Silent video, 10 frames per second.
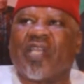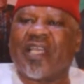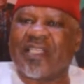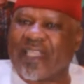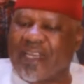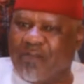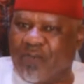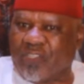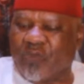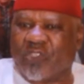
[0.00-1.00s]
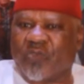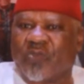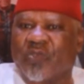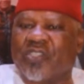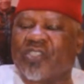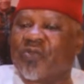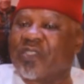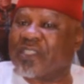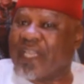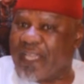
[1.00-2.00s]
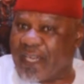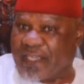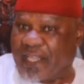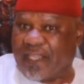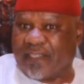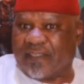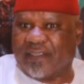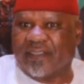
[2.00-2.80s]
entered bus with 20 naira then.